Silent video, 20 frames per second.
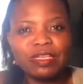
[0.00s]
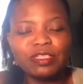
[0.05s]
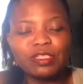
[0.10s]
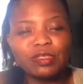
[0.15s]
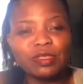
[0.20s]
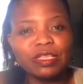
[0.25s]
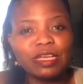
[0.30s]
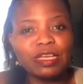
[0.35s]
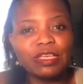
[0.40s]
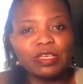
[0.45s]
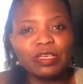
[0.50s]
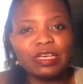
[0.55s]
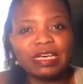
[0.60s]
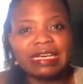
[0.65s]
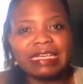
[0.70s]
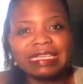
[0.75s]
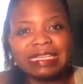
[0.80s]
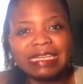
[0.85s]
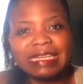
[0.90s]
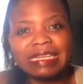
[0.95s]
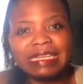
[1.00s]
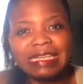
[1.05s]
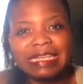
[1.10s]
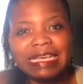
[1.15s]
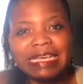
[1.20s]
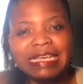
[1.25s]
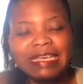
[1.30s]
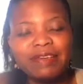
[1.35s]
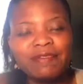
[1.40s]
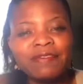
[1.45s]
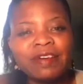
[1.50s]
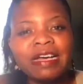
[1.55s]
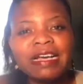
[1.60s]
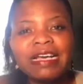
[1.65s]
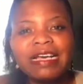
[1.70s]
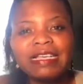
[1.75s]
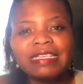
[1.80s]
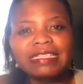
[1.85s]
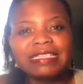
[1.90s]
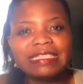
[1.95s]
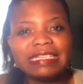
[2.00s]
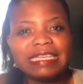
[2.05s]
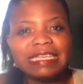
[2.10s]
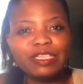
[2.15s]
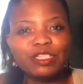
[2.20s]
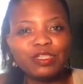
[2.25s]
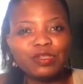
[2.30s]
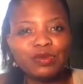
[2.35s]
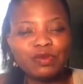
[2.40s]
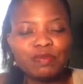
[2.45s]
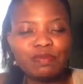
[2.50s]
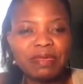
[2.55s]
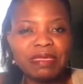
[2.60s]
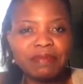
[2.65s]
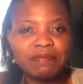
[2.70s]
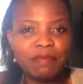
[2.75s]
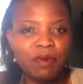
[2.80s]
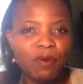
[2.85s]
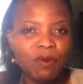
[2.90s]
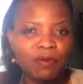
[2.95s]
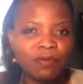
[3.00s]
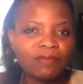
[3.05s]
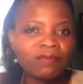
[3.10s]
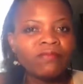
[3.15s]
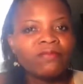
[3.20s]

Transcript: so that you can live, see, do, be more.